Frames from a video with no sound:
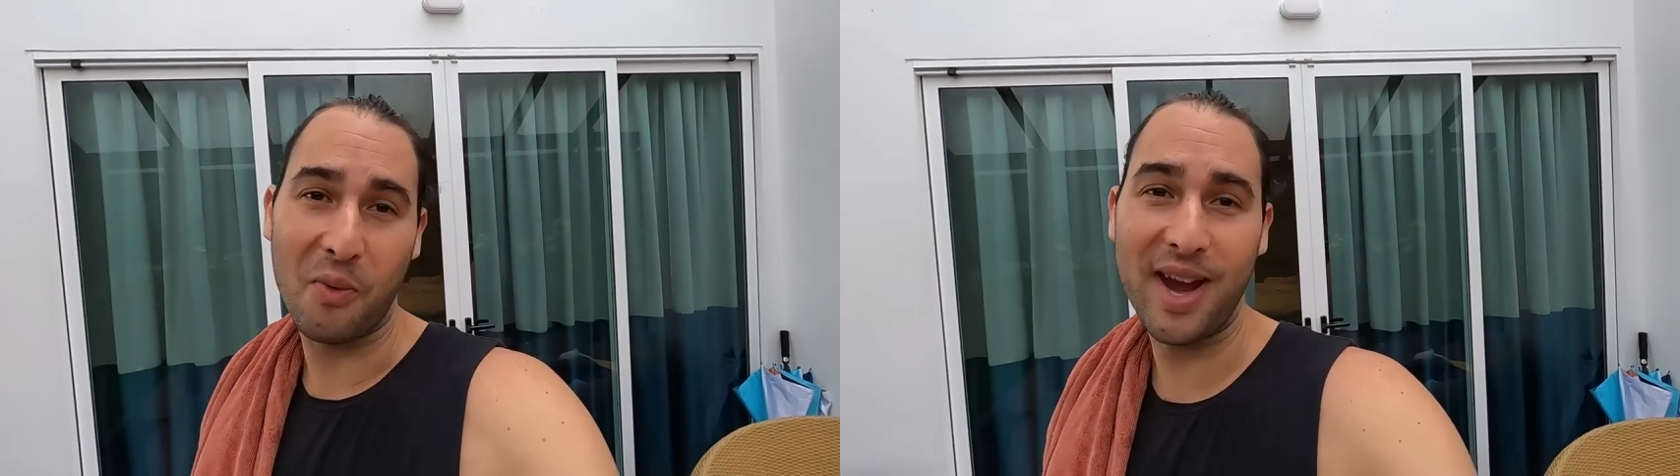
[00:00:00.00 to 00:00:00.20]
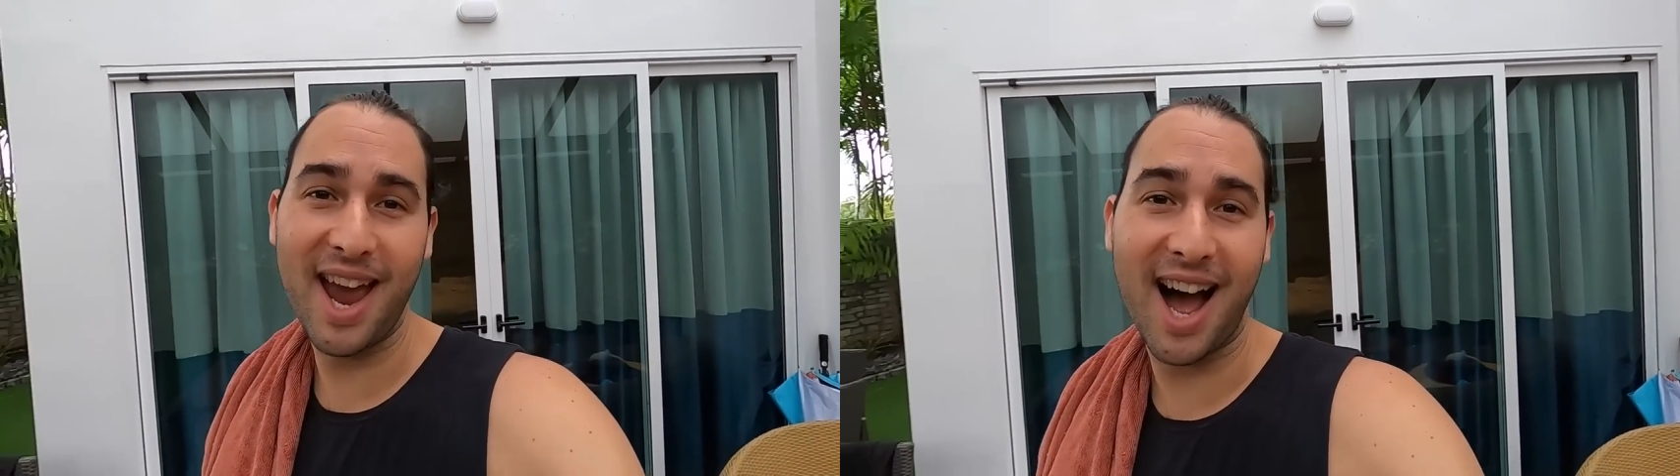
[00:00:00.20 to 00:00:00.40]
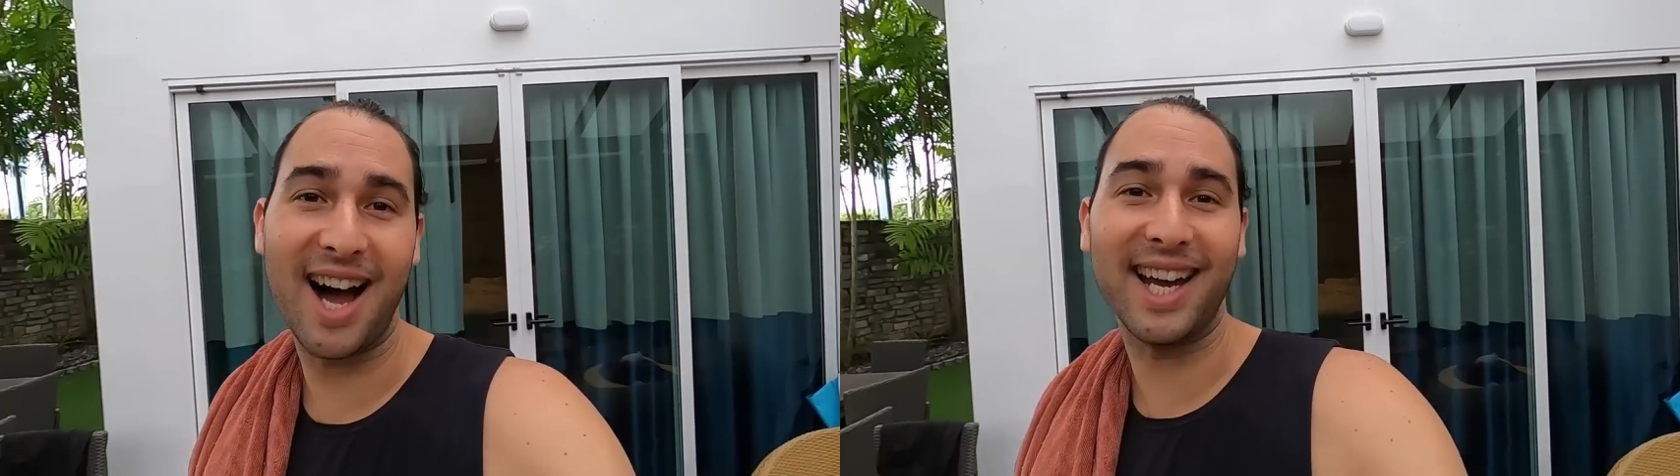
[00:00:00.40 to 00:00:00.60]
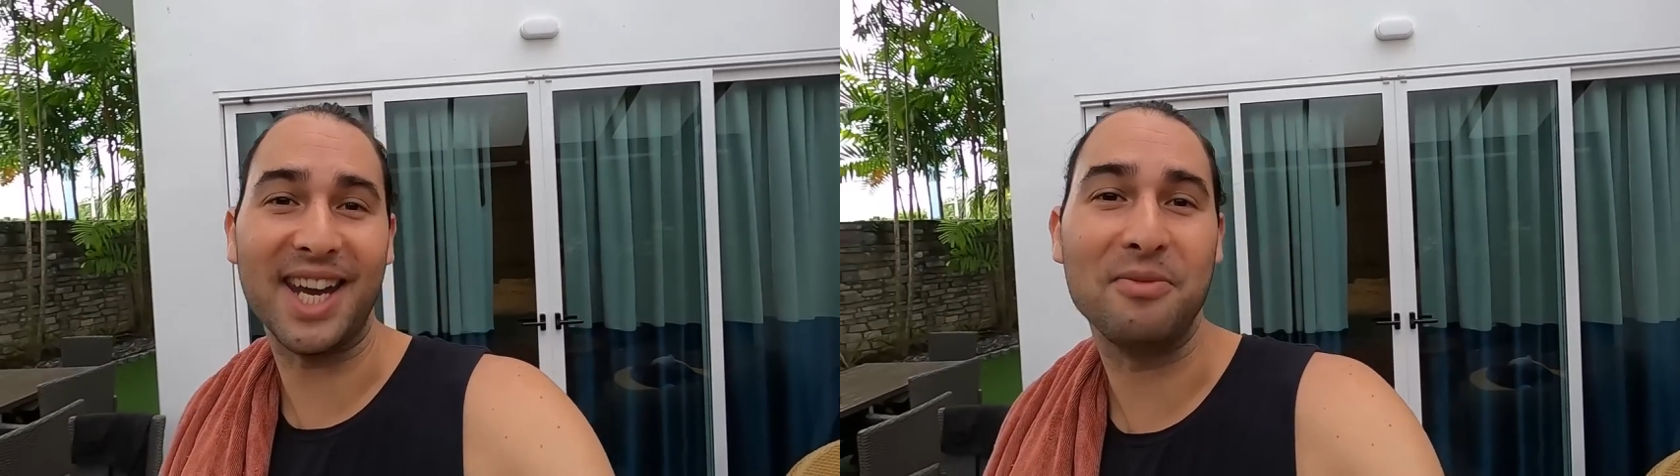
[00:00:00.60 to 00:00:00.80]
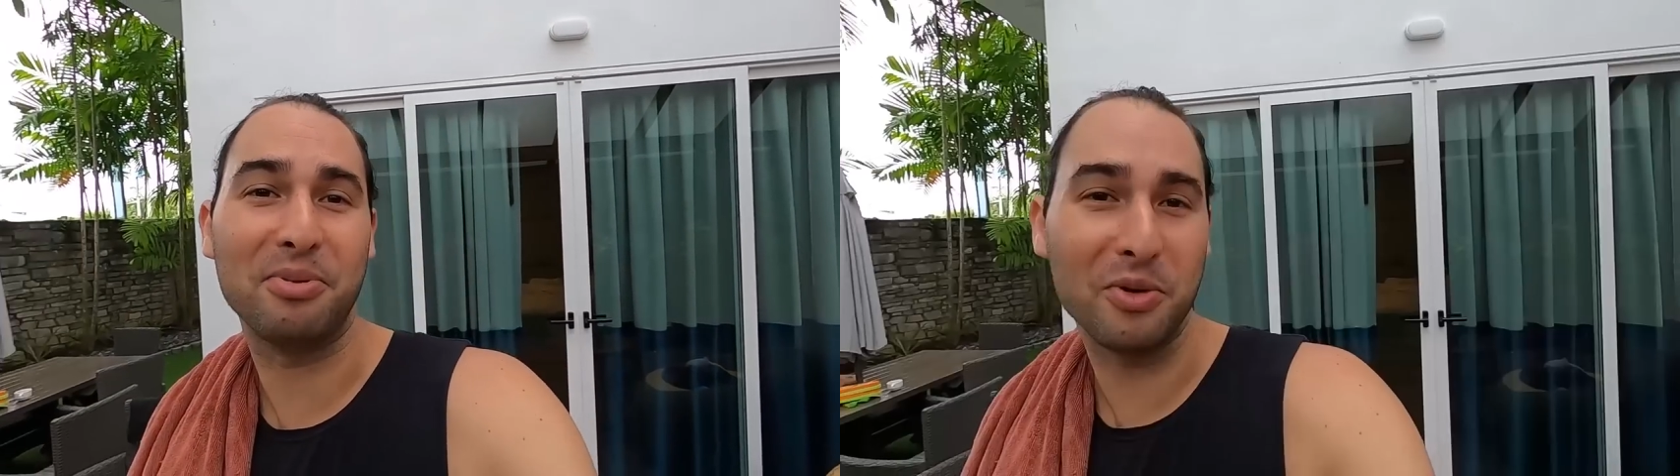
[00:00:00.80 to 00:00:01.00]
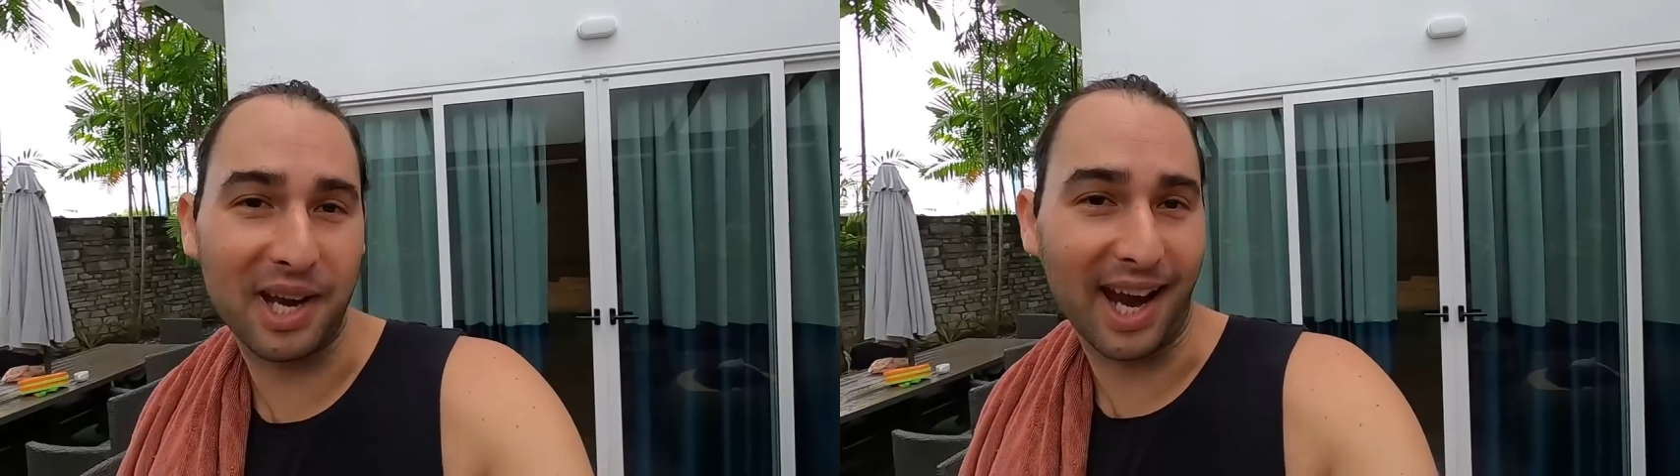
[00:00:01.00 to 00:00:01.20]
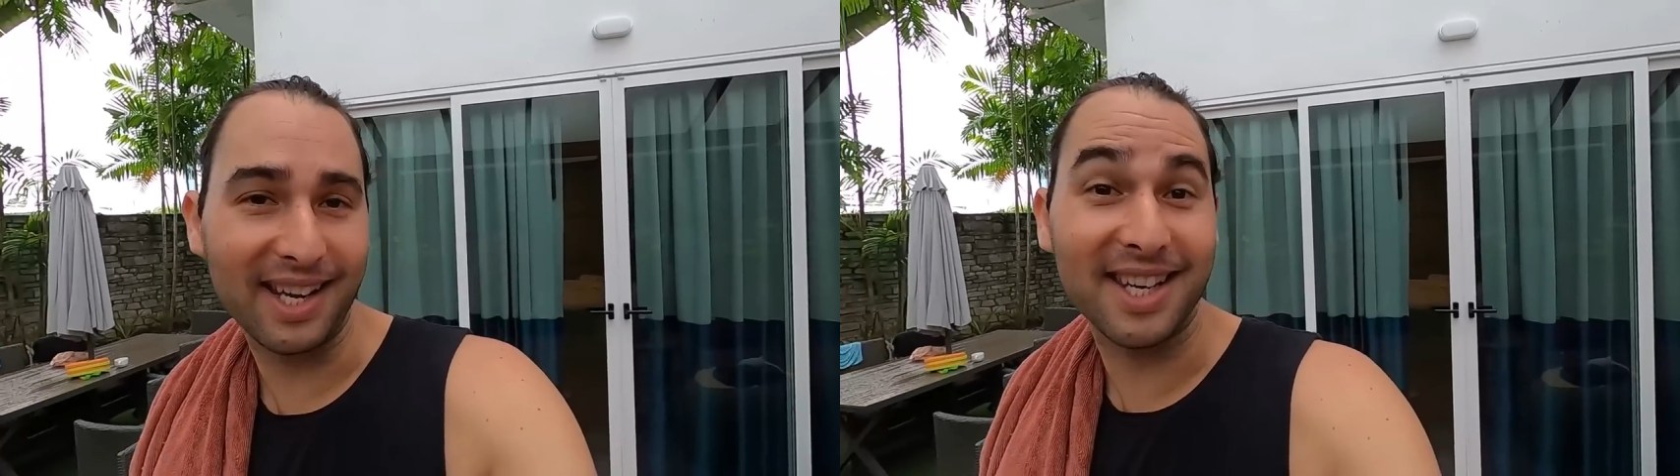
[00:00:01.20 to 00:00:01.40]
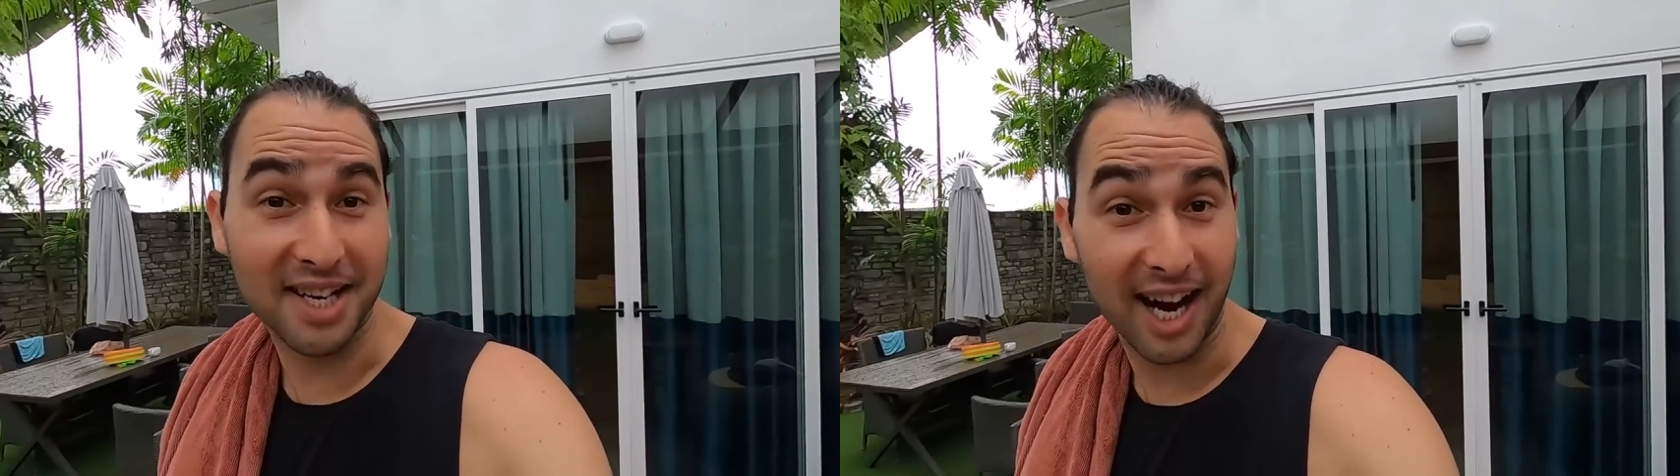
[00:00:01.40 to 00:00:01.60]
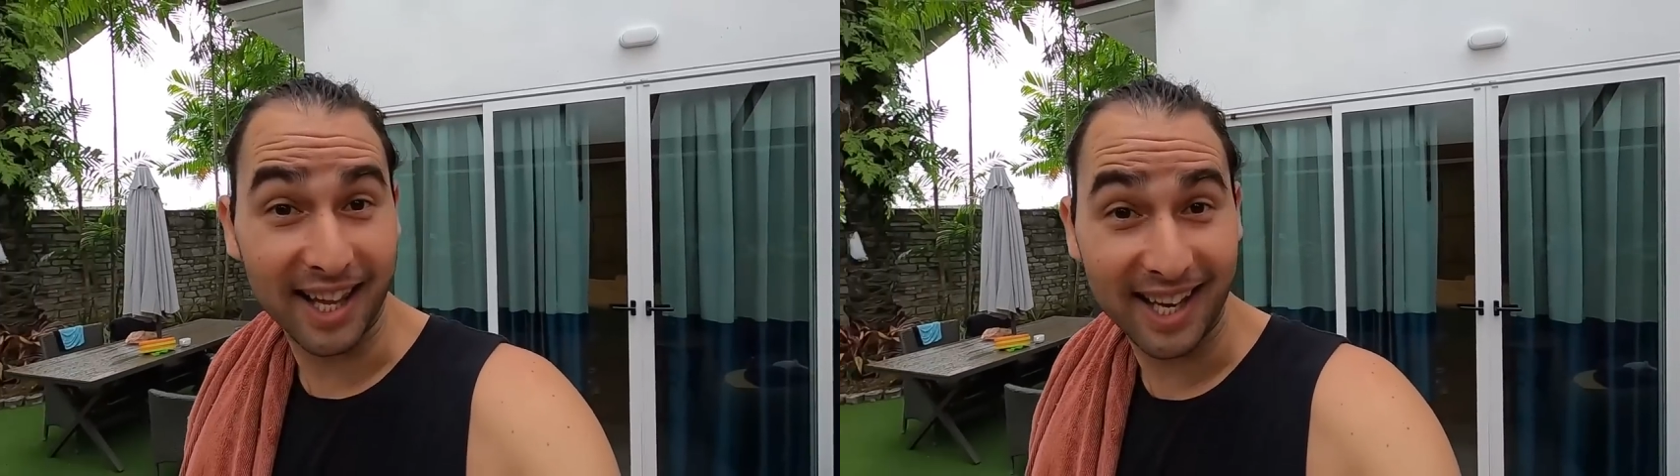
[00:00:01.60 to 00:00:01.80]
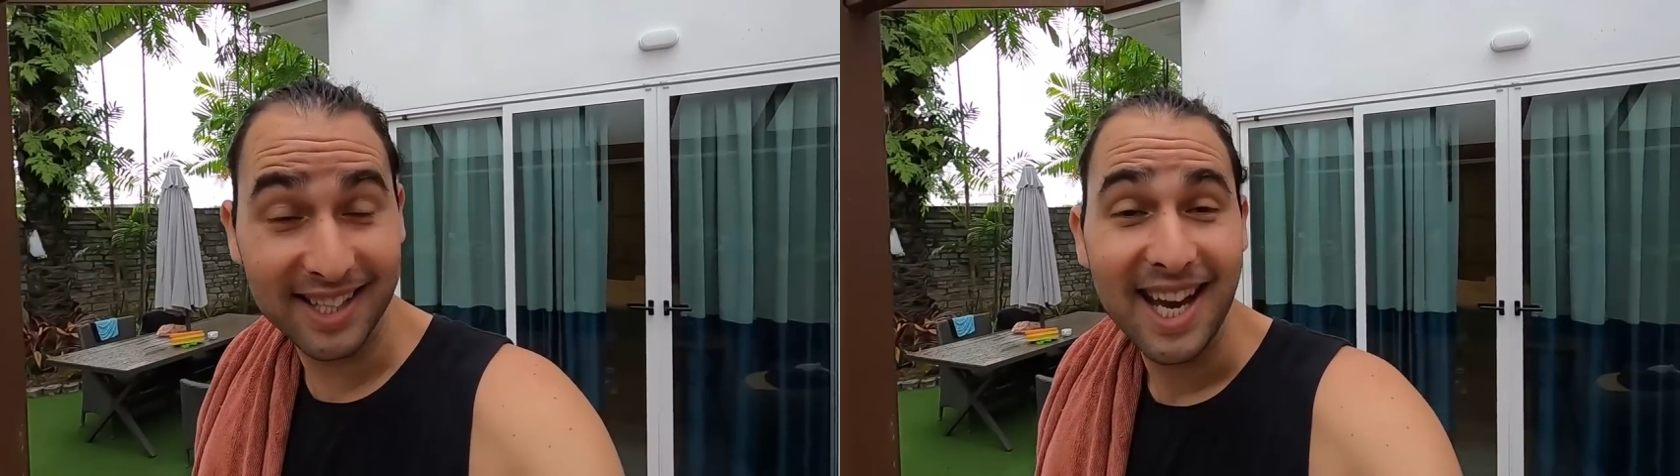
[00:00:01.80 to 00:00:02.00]
We are in Phuket in
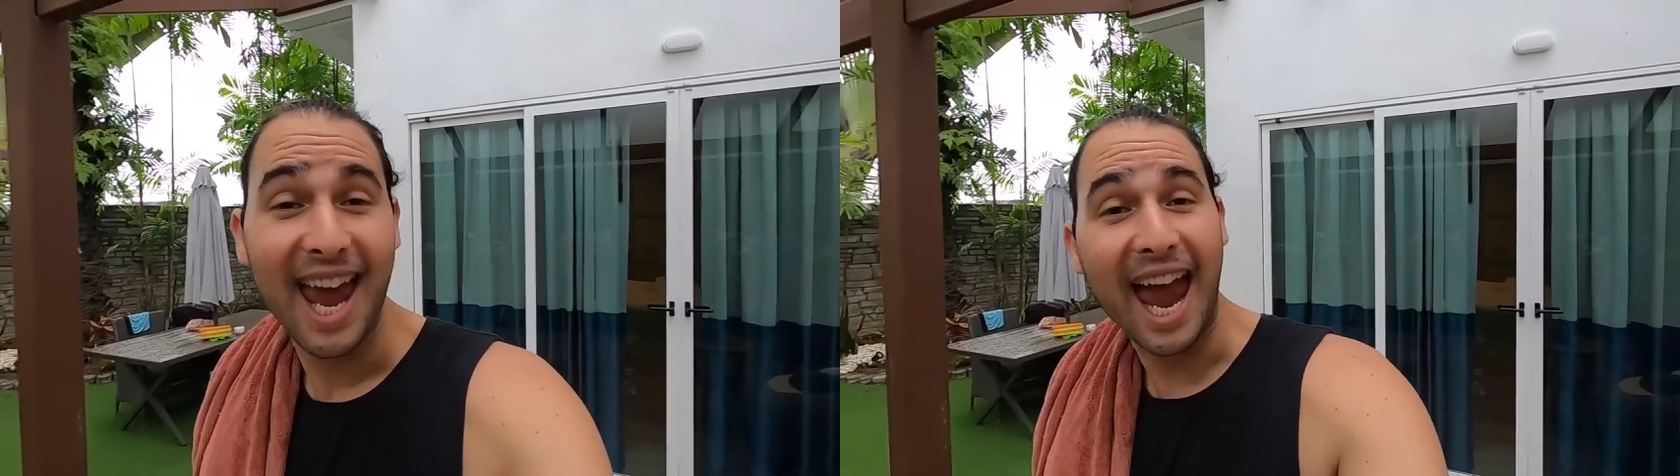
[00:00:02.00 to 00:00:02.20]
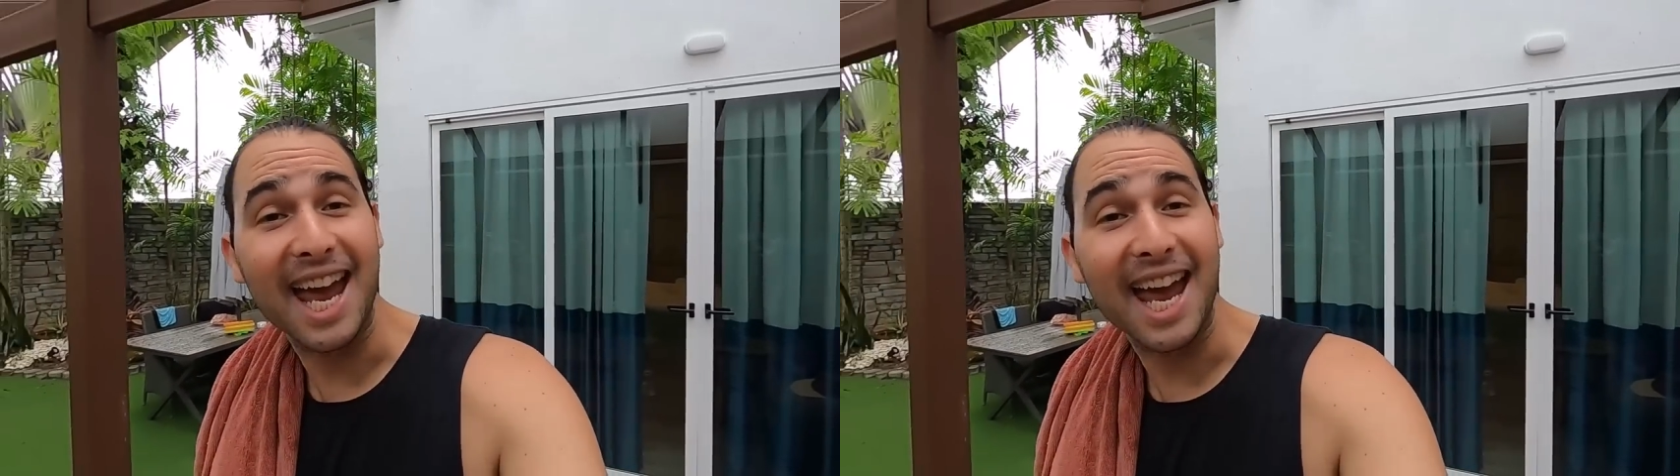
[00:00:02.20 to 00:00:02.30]
Thailand,